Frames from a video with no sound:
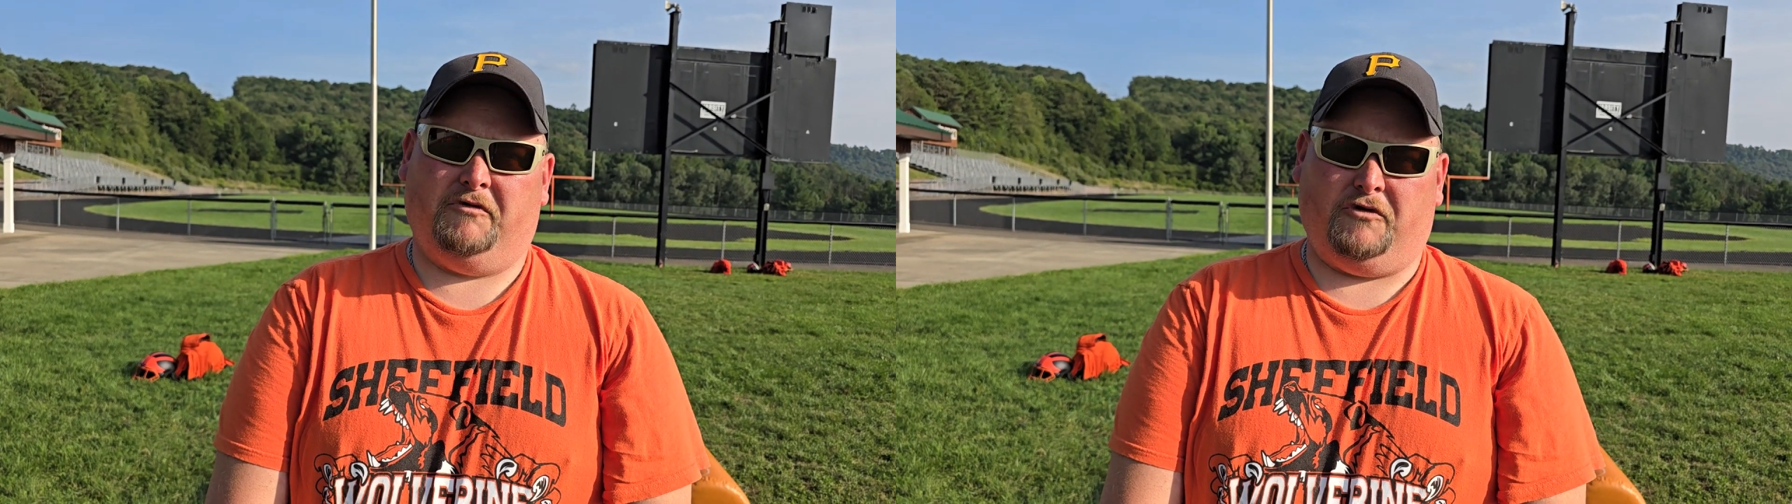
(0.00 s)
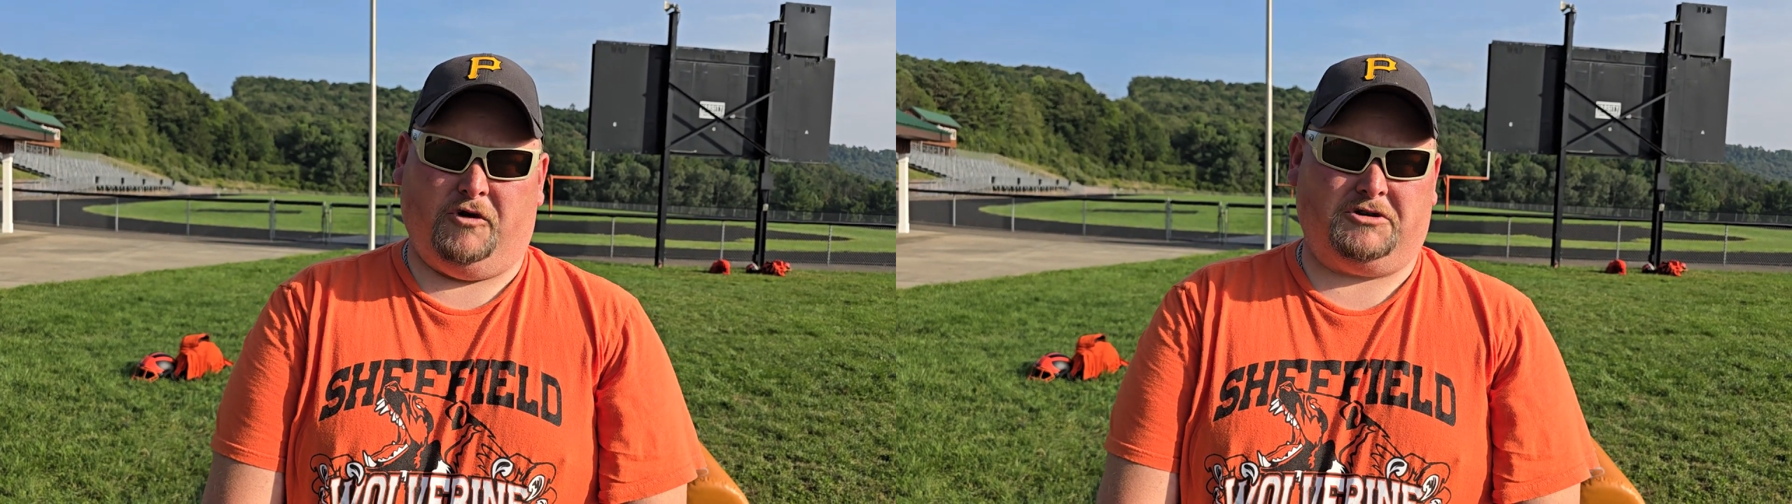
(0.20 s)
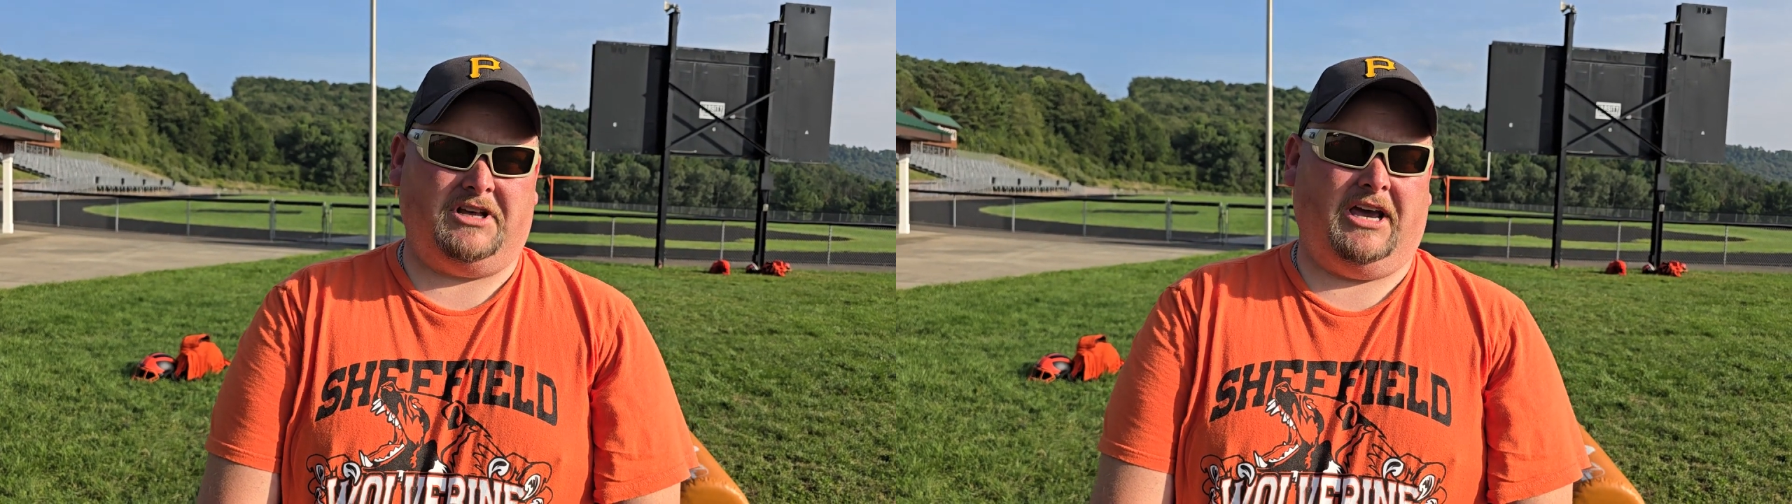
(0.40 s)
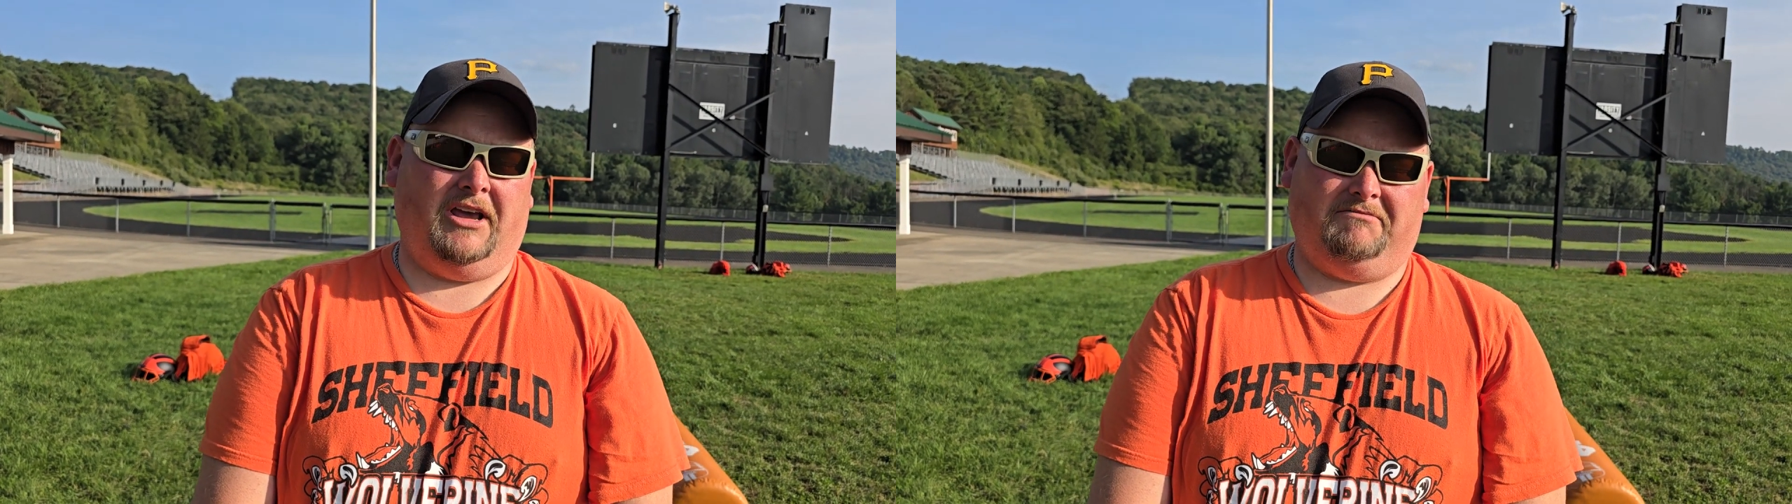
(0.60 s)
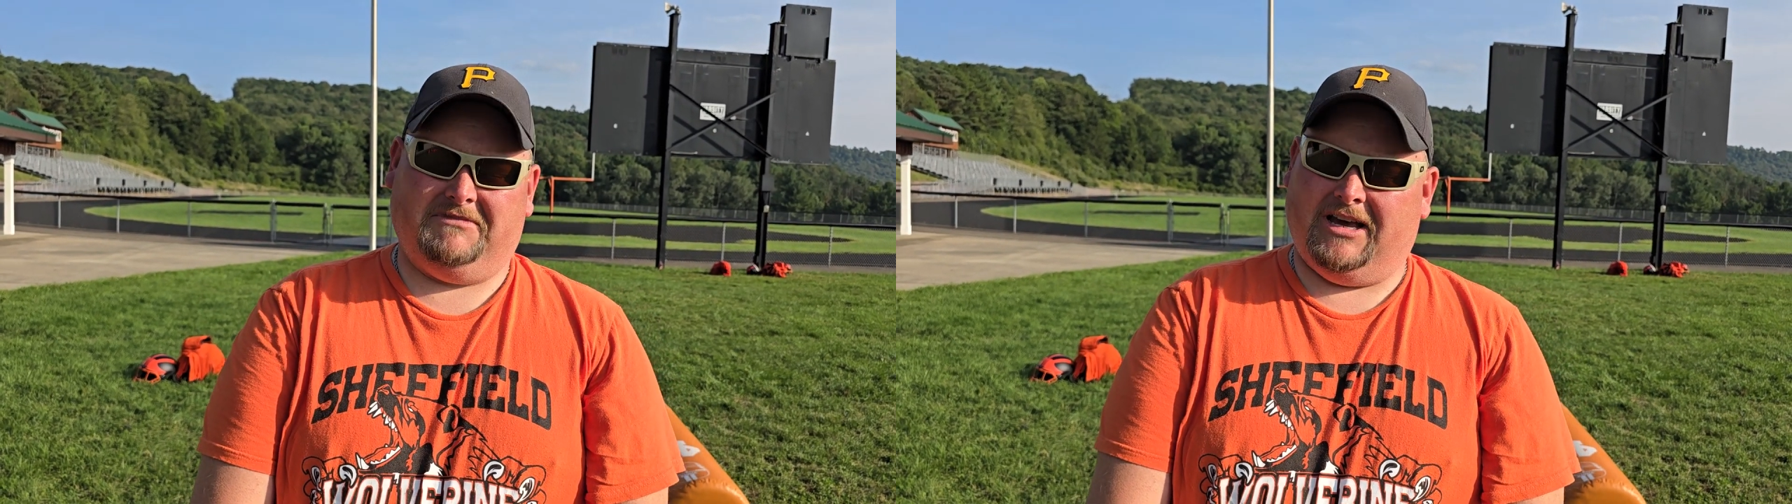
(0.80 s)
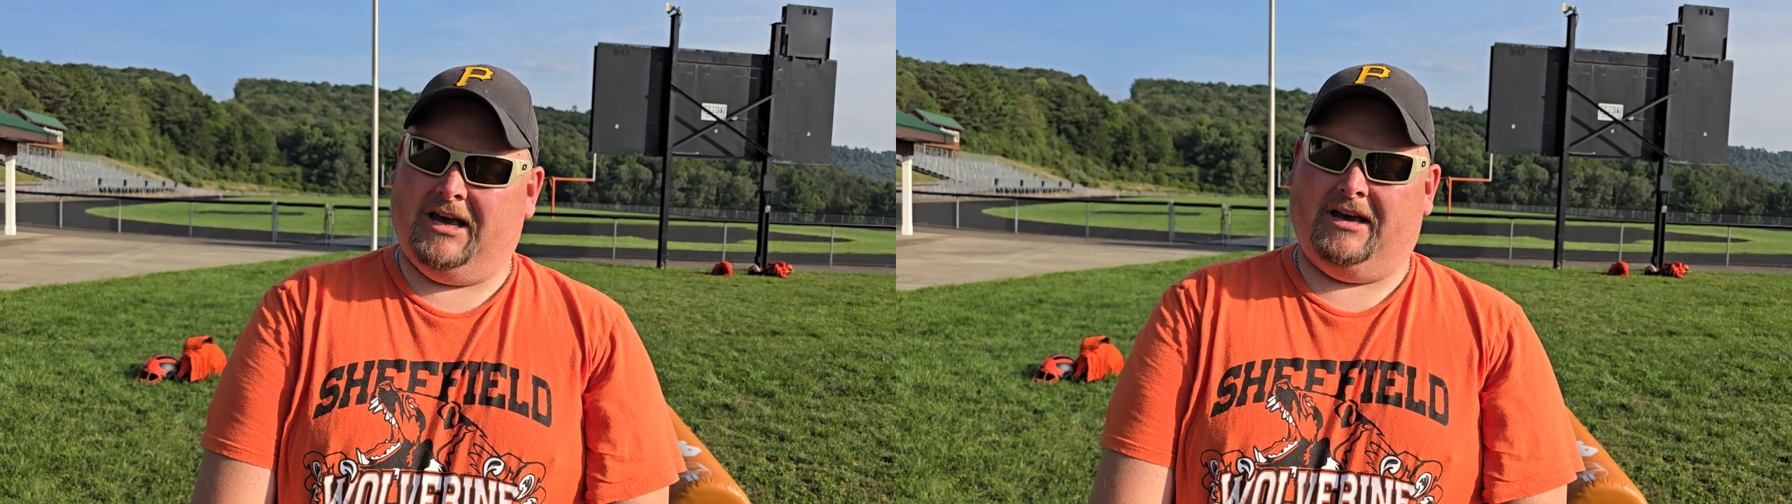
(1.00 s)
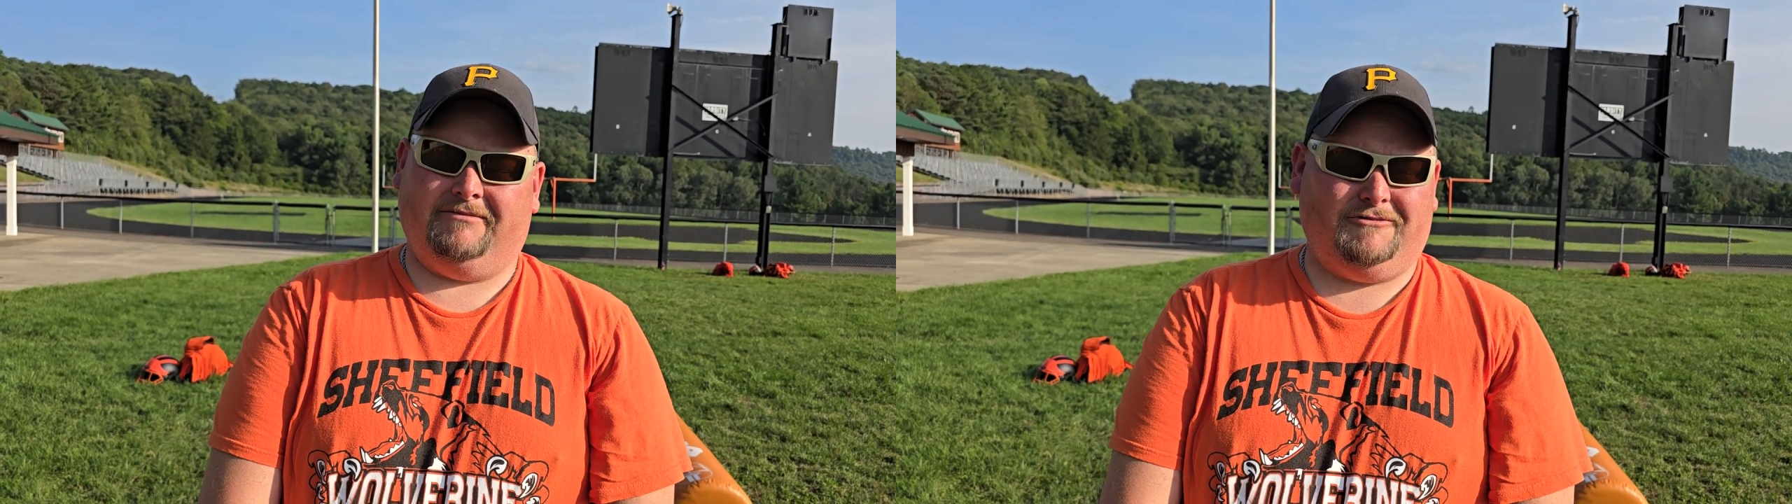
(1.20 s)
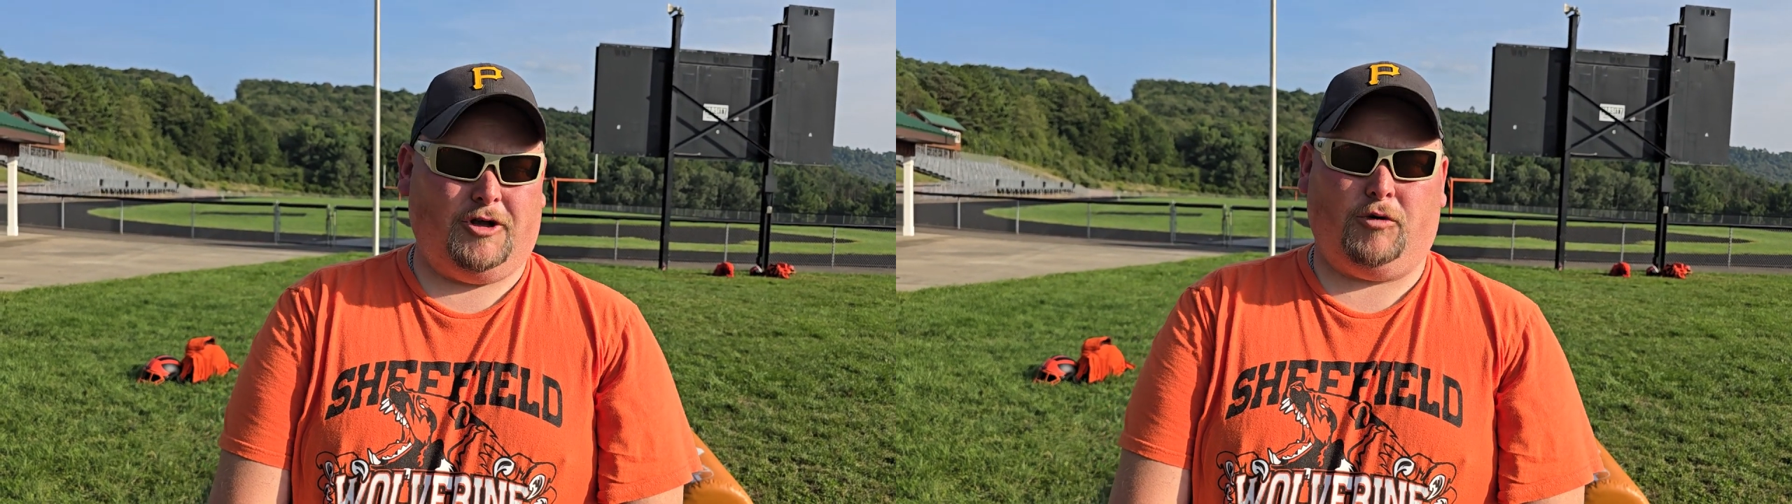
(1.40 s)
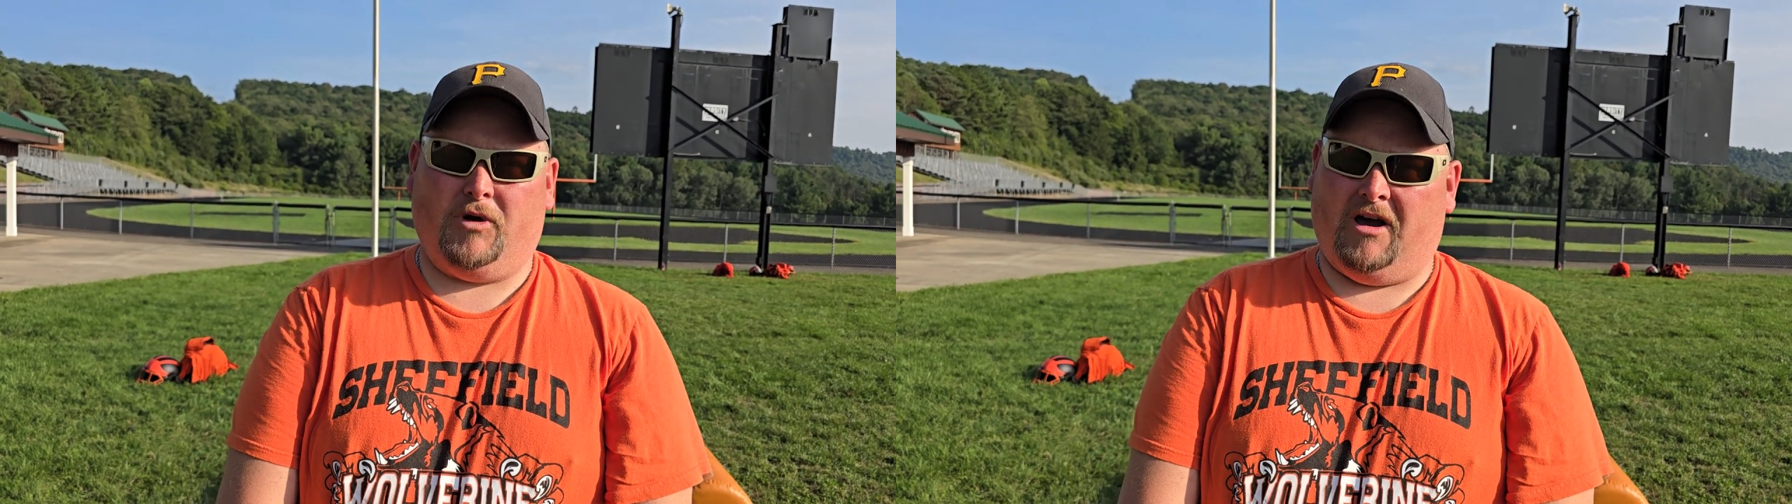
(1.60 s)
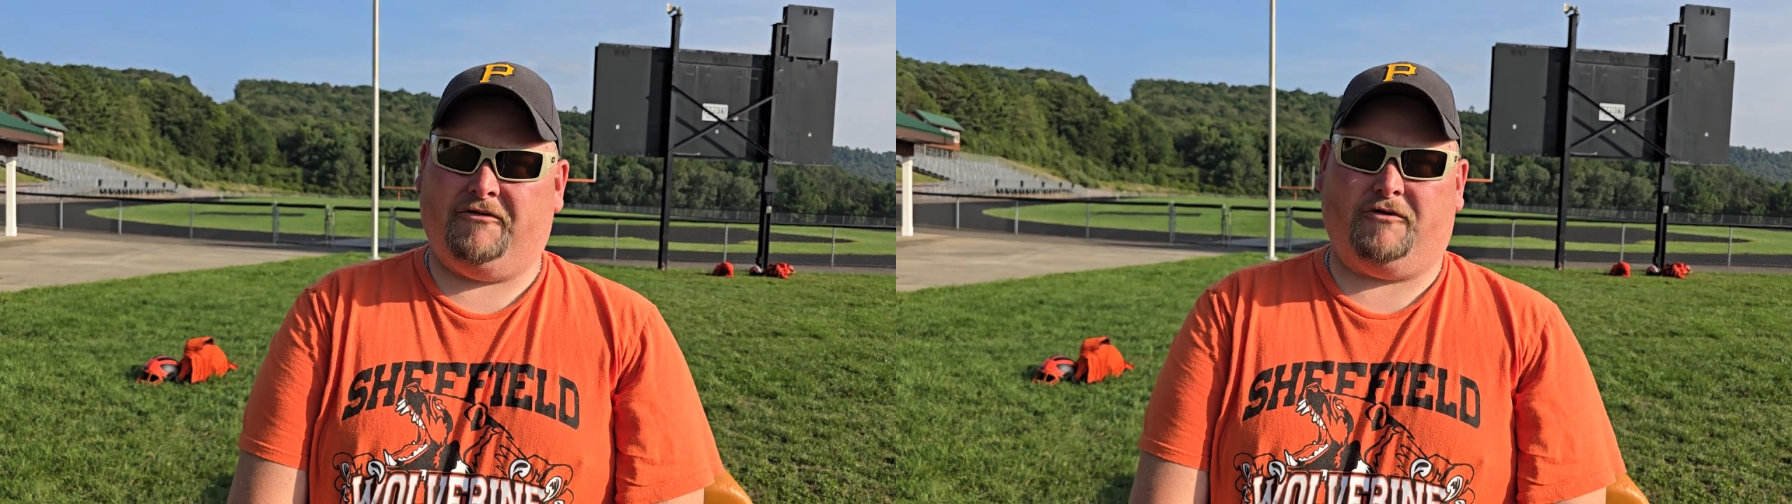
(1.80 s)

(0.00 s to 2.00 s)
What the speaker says: First night, a little rough.